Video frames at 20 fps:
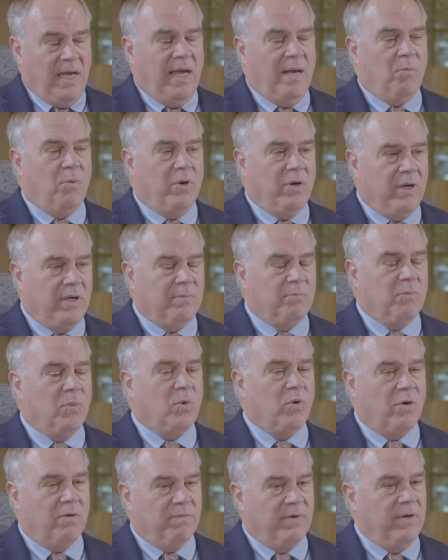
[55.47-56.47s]
And we're in
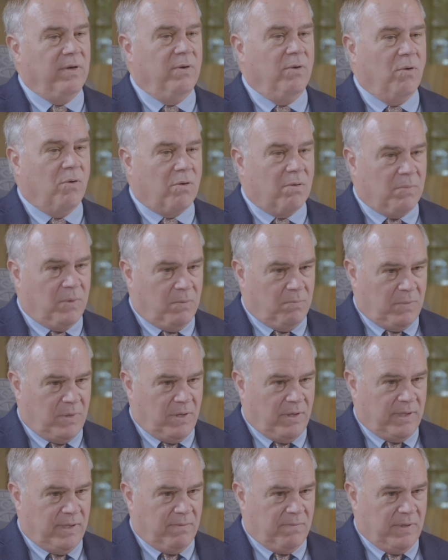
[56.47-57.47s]
more of a normal
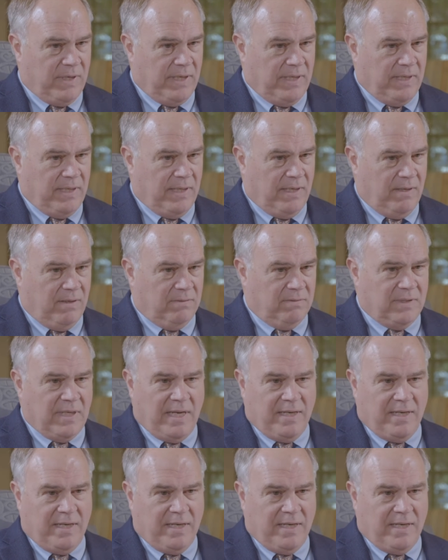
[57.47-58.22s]
market right now.